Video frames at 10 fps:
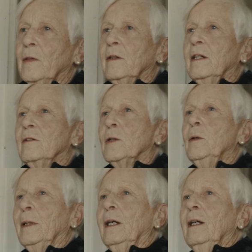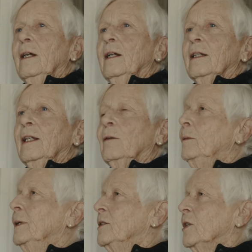3 years old, but it
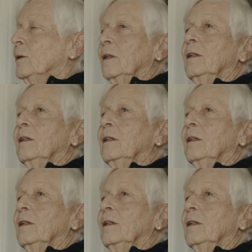would be a joke.